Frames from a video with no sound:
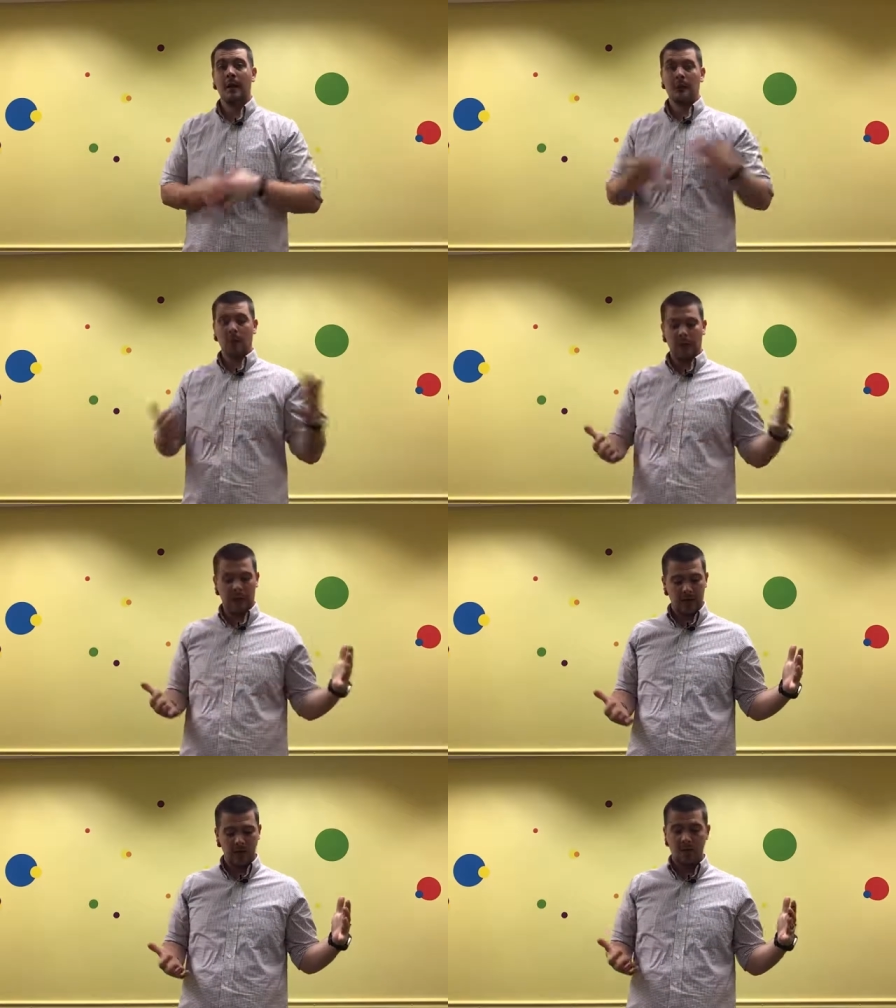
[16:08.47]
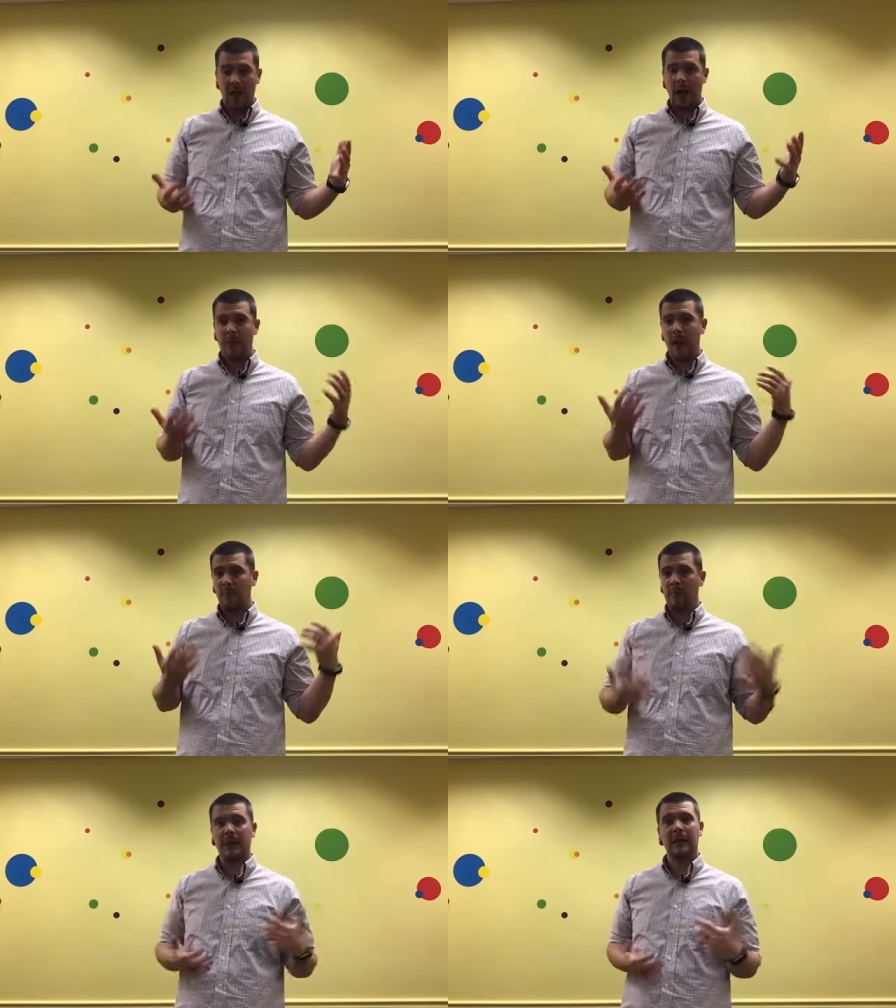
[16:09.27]
So, again, if you've got
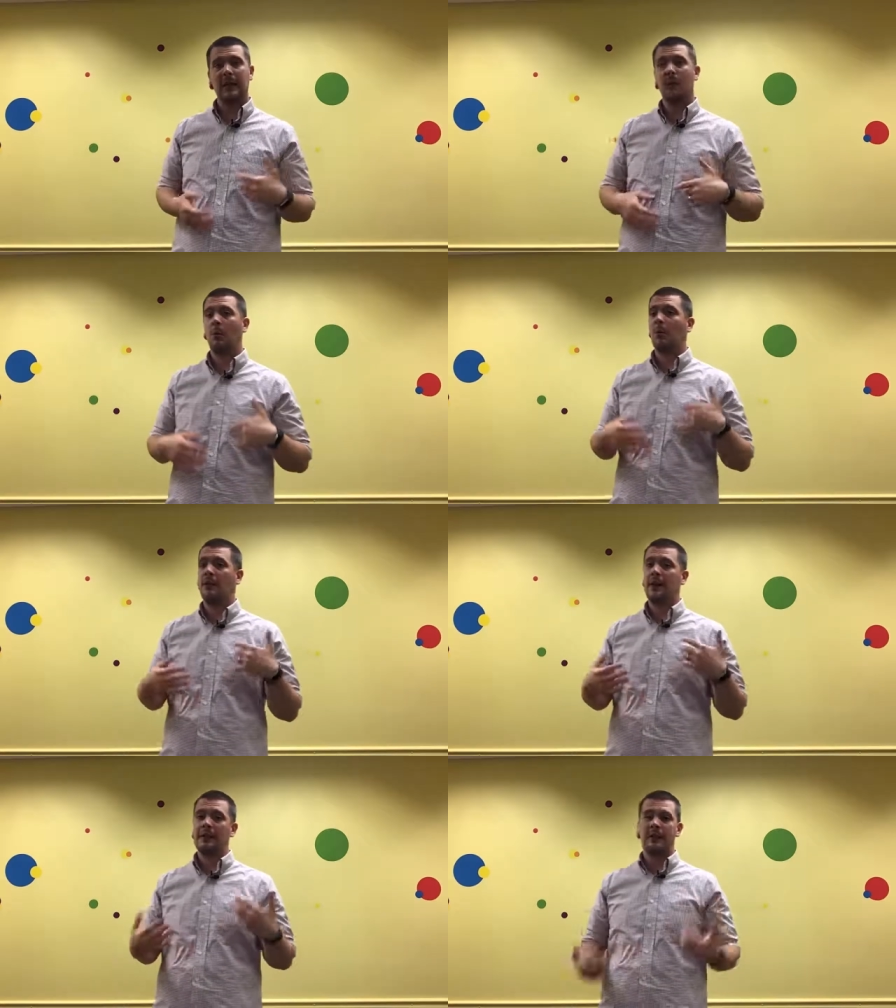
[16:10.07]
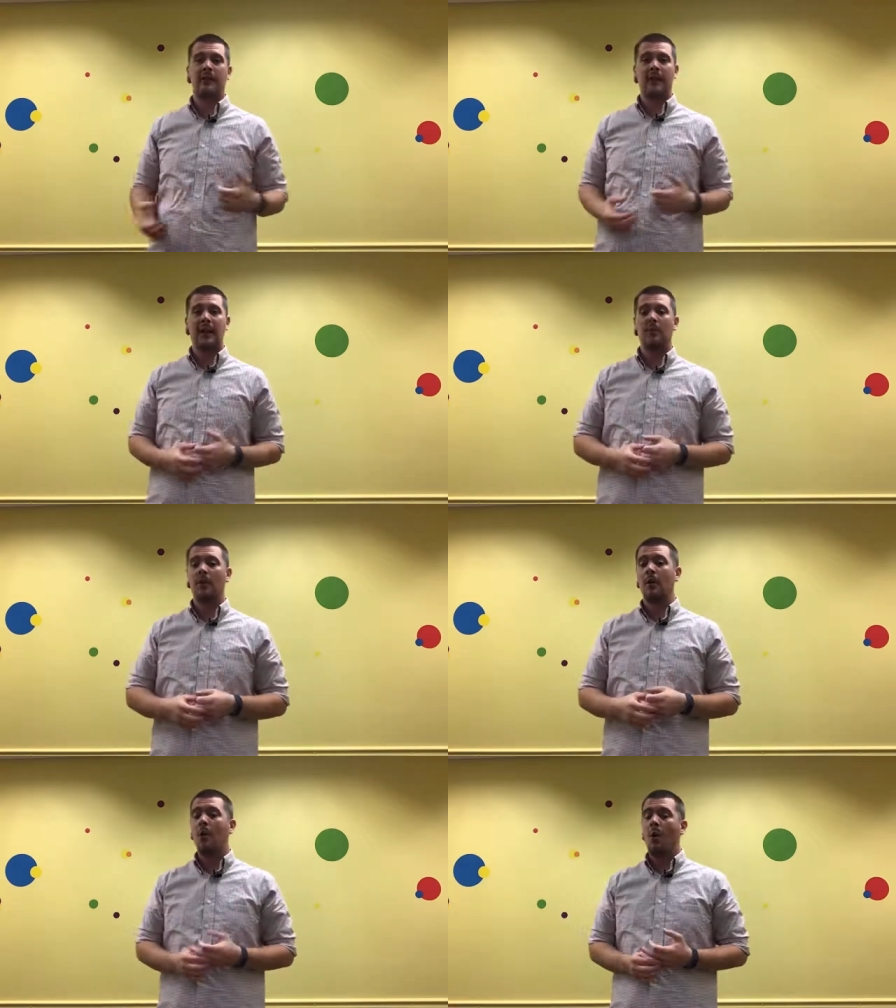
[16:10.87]
that pig or that stuffed
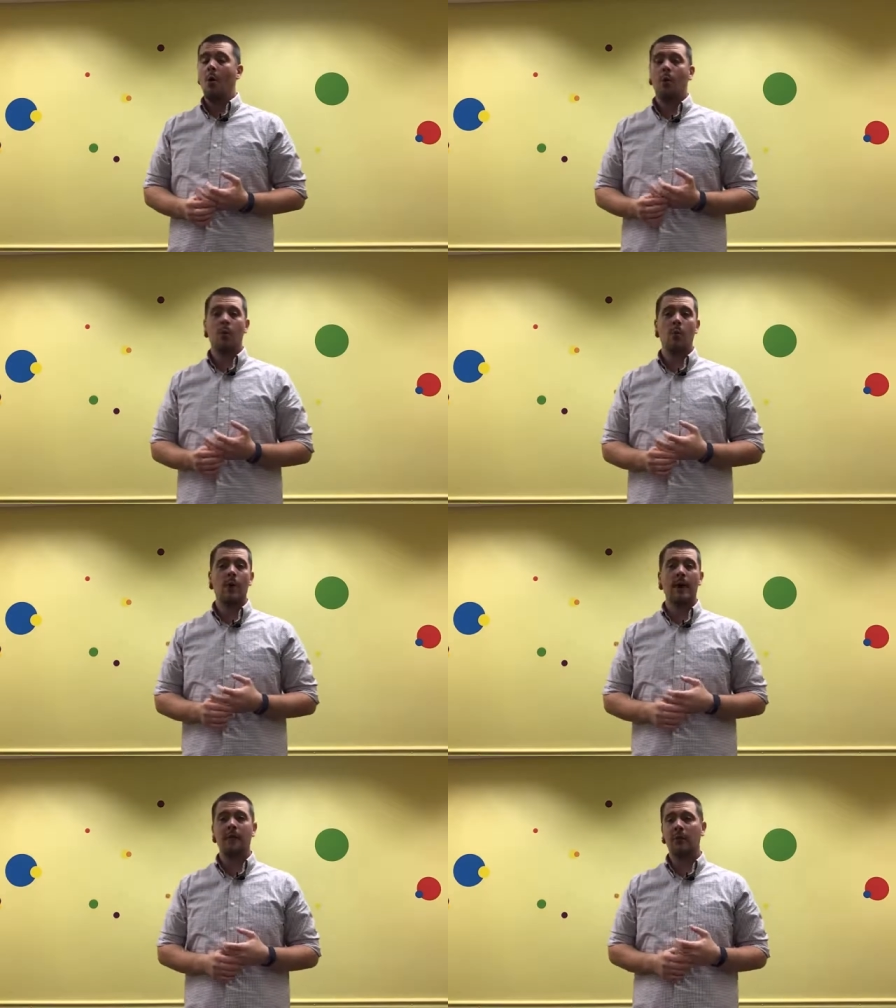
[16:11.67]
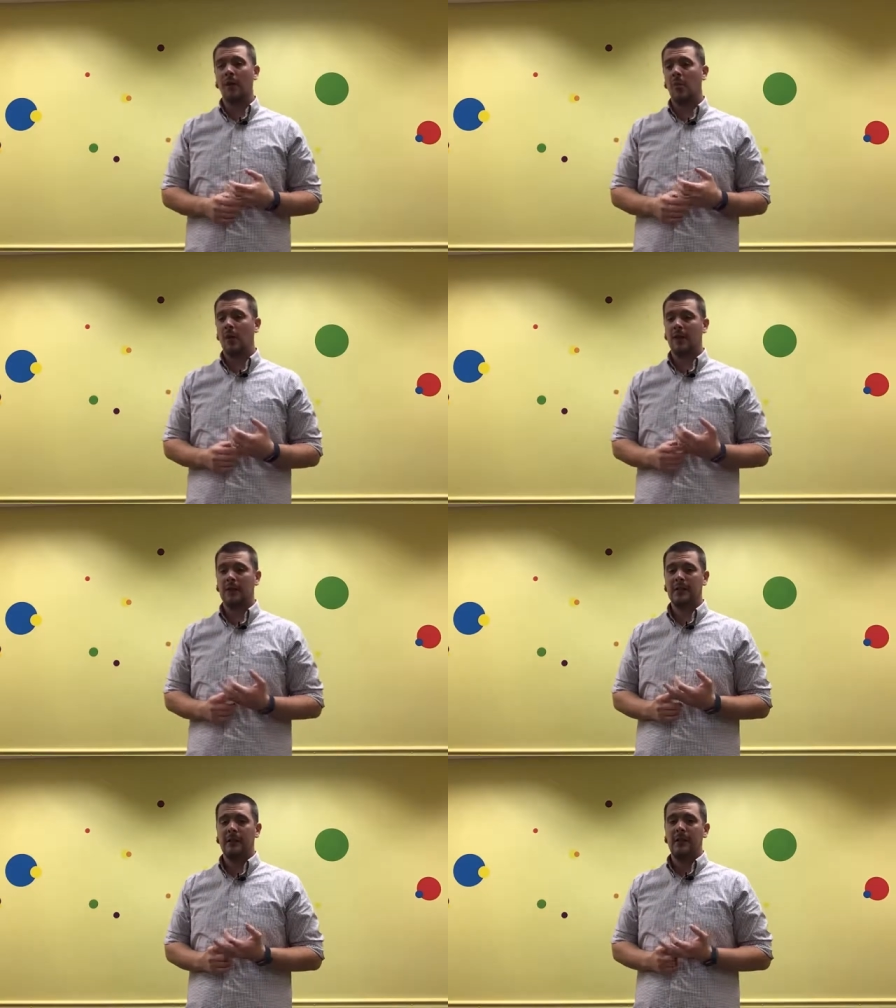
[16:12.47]
animal or whatever it was